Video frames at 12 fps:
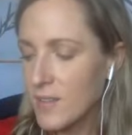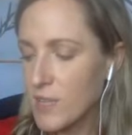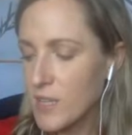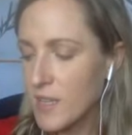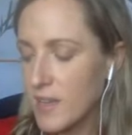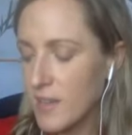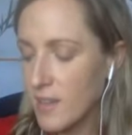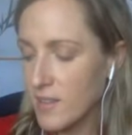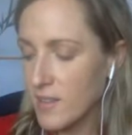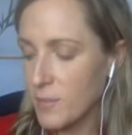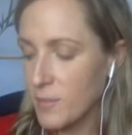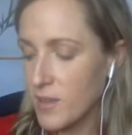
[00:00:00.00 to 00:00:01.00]
really, because
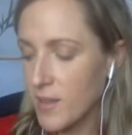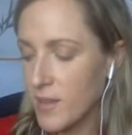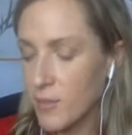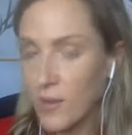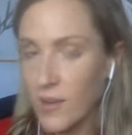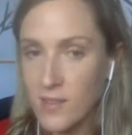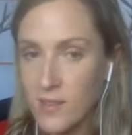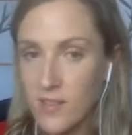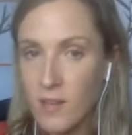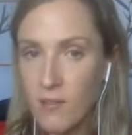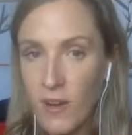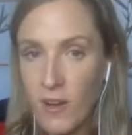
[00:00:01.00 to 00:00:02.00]
it's been like the process of
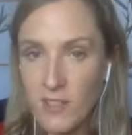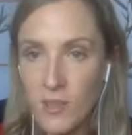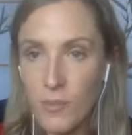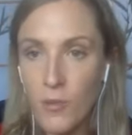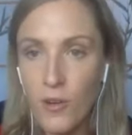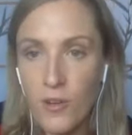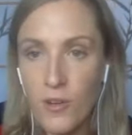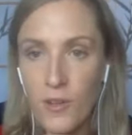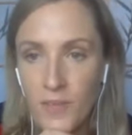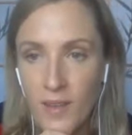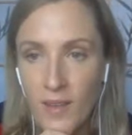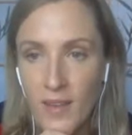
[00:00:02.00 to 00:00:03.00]
me writing the book.
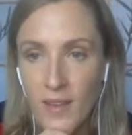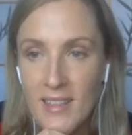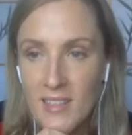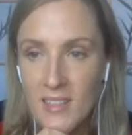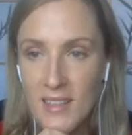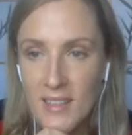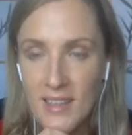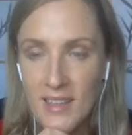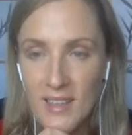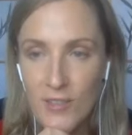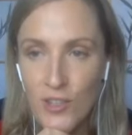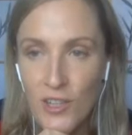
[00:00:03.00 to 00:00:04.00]
Hey, Denise,
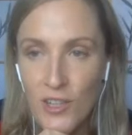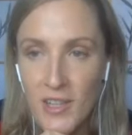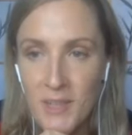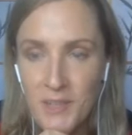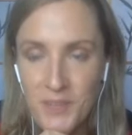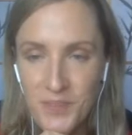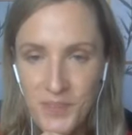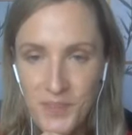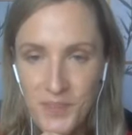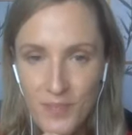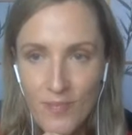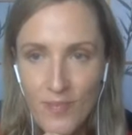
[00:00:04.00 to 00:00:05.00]
thanks for joining.
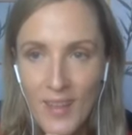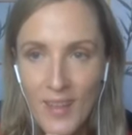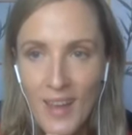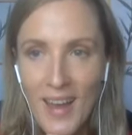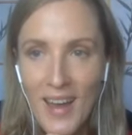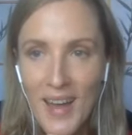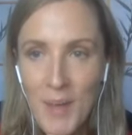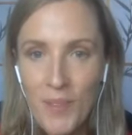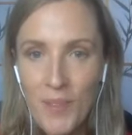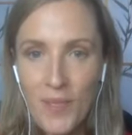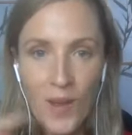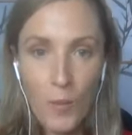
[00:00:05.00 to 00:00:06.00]

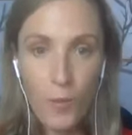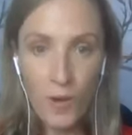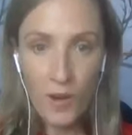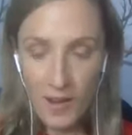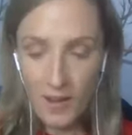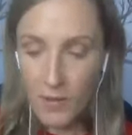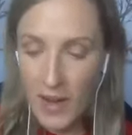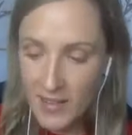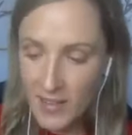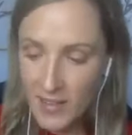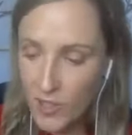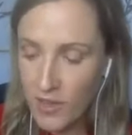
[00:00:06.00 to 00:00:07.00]
We're
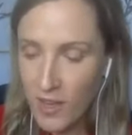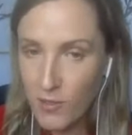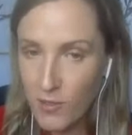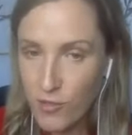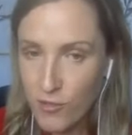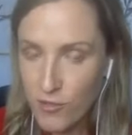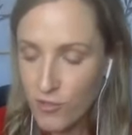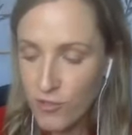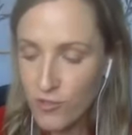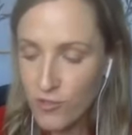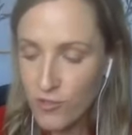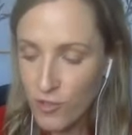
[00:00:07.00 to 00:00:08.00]
adding you now through to
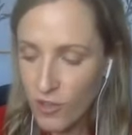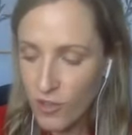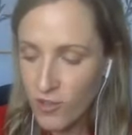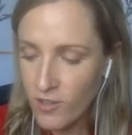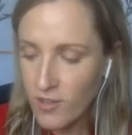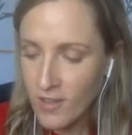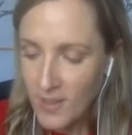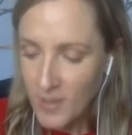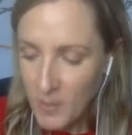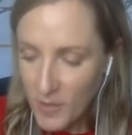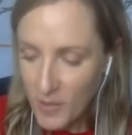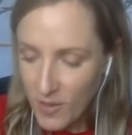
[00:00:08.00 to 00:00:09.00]
the draw
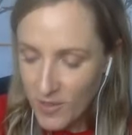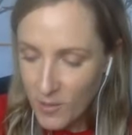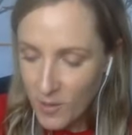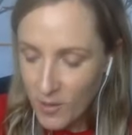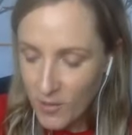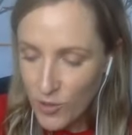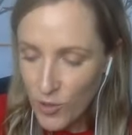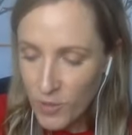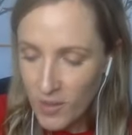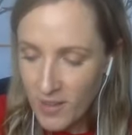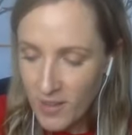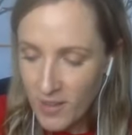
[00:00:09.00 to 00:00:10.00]
because you have shown
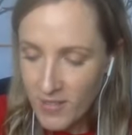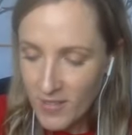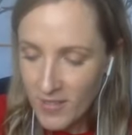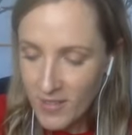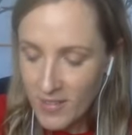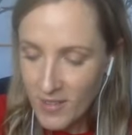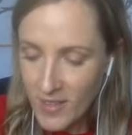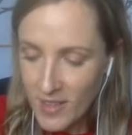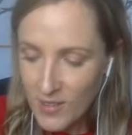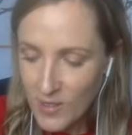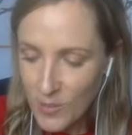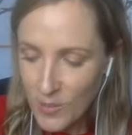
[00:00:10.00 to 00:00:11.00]
up live. So thank
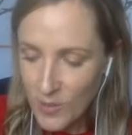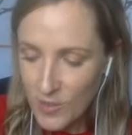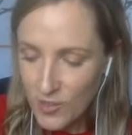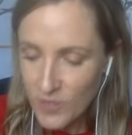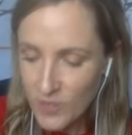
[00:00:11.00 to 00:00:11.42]
you so much.